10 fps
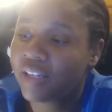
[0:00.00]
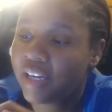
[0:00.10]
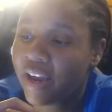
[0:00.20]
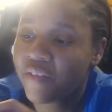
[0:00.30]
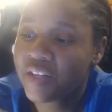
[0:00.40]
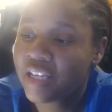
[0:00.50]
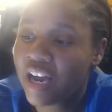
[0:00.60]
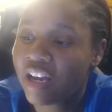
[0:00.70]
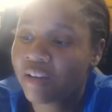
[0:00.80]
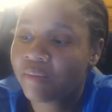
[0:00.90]
every
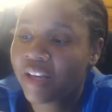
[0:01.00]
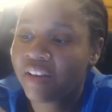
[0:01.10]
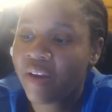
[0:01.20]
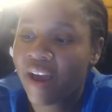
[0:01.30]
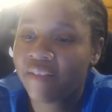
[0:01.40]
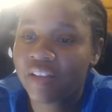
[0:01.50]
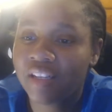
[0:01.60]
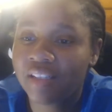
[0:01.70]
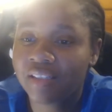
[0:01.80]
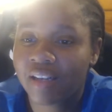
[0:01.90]
time that you have
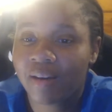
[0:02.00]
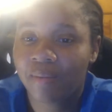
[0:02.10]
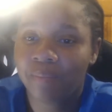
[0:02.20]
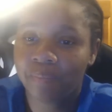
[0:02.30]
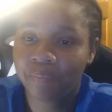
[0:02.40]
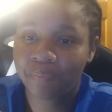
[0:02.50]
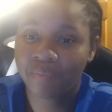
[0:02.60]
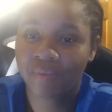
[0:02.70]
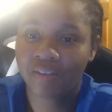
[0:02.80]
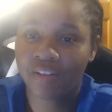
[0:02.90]
these, um,
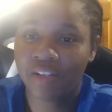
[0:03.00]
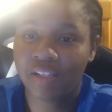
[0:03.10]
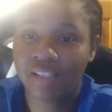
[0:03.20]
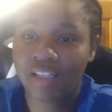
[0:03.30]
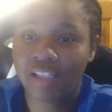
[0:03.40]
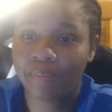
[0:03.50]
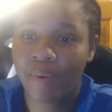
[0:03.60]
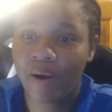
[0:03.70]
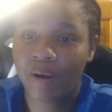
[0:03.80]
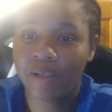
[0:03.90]
you can see these
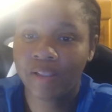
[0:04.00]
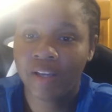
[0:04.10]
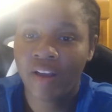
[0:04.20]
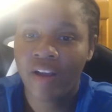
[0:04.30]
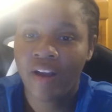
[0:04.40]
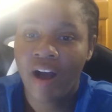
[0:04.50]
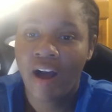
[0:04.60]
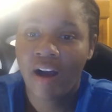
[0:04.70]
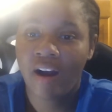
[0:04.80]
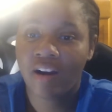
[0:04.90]
bars
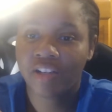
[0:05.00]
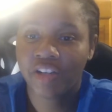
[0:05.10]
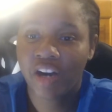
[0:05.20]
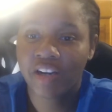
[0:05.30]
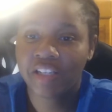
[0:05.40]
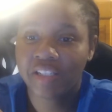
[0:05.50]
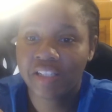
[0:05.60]
on your garter stitch,